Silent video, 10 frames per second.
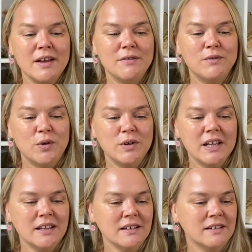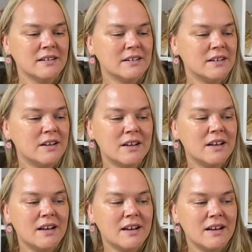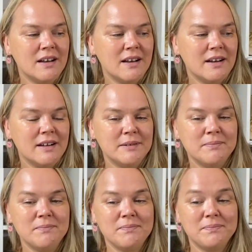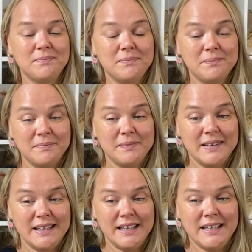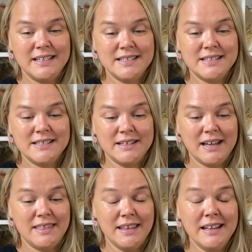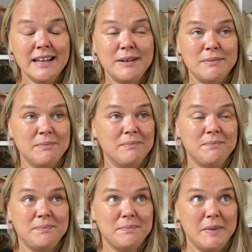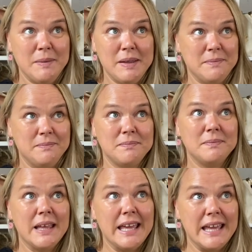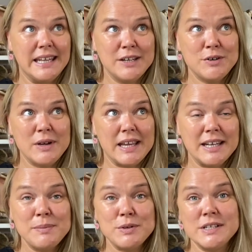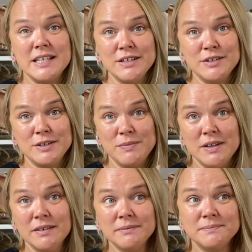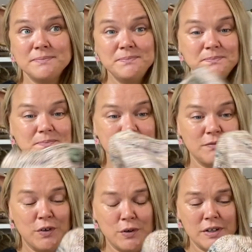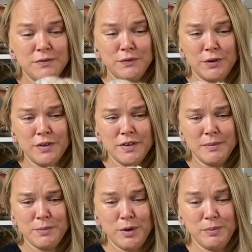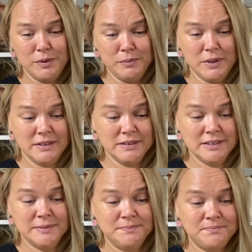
a voting, and it's, I think like maybe 80% or something voted for the purple buttons.